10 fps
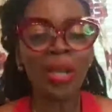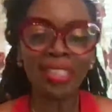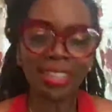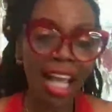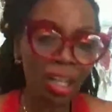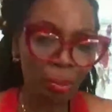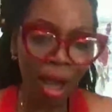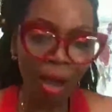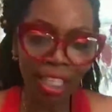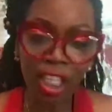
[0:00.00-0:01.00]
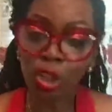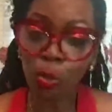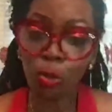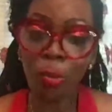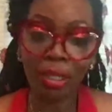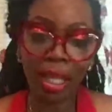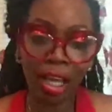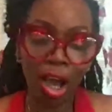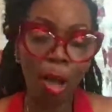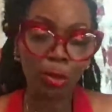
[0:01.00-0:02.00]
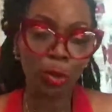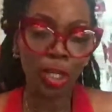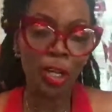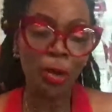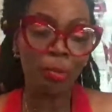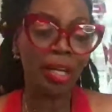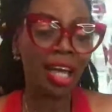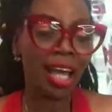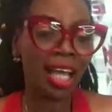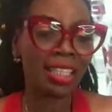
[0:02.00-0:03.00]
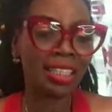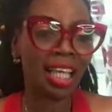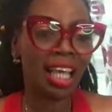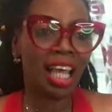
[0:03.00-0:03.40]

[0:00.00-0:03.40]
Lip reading: excited about each woman that comes on here because